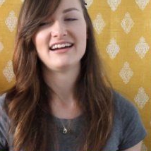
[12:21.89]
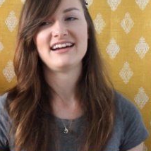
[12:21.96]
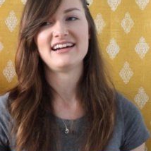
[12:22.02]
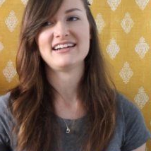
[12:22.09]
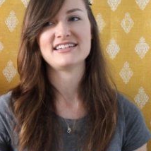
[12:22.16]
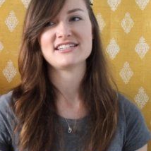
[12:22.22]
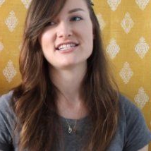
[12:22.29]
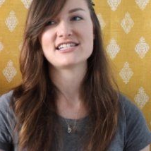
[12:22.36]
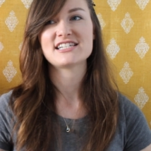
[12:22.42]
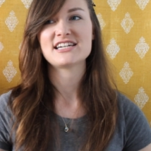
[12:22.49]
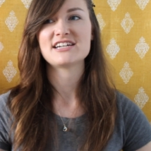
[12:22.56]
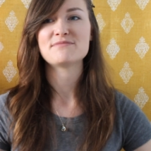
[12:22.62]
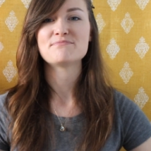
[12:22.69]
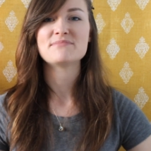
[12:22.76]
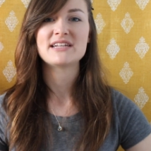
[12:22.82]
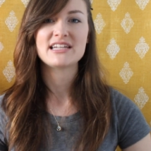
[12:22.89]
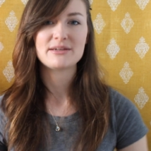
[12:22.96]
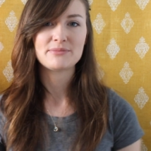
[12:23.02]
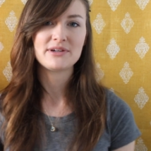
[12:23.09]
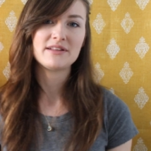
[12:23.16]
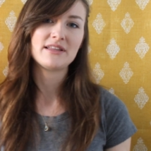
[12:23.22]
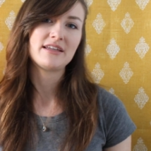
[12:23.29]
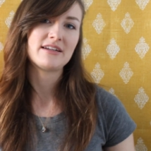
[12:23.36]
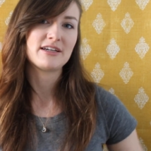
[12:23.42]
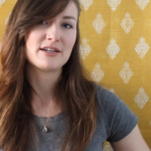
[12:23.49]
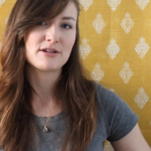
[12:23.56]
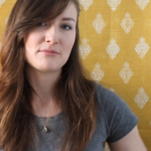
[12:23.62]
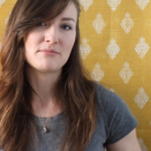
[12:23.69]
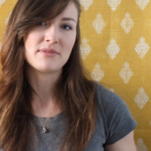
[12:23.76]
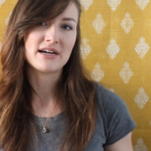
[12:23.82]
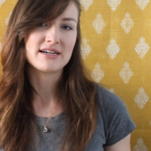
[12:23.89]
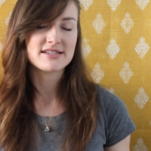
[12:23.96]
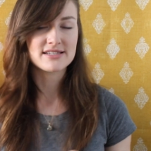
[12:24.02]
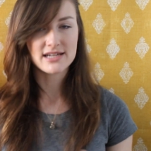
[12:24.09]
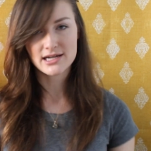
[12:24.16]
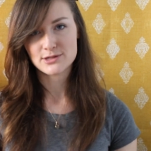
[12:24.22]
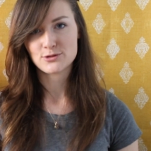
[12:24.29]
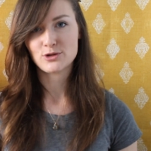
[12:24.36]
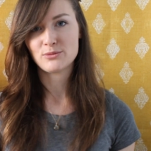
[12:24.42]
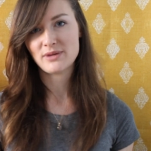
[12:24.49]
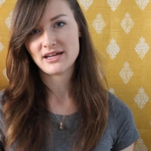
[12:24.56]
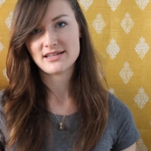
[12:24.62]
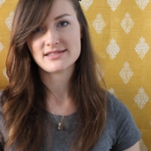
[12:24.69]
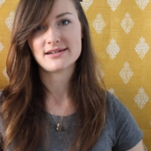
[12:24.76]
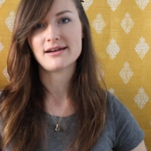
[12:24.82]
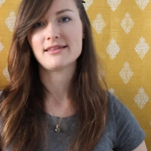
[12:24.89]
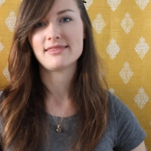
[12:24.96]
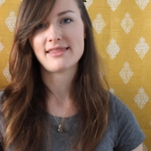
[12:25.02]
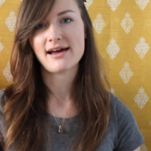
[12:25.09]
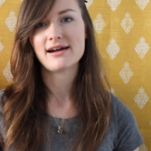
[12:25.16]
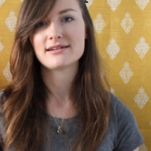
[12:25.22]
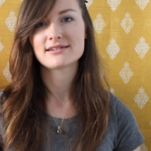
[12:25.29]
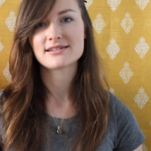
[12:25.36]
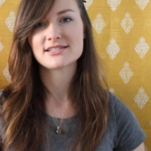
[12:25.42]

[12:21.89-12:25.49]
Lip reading: and manipulated my schedule based on that.